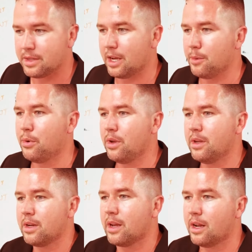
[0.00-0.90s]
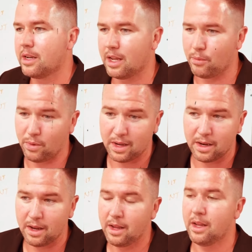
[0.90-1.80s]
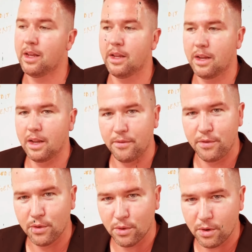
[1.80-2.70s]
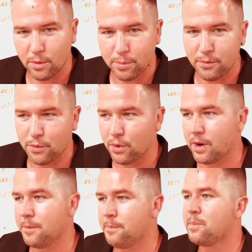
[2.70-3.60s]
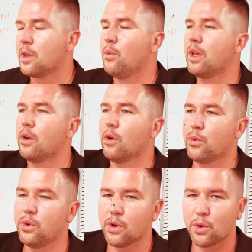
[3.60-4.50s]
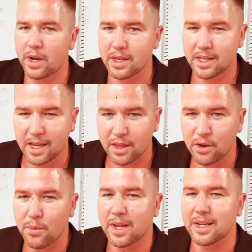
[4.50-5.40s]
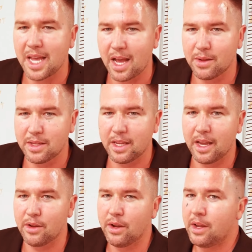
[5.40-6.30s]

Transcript: I'll put you in contact. We can, if you're open for it, we can go through your credit together and we can tackle it together,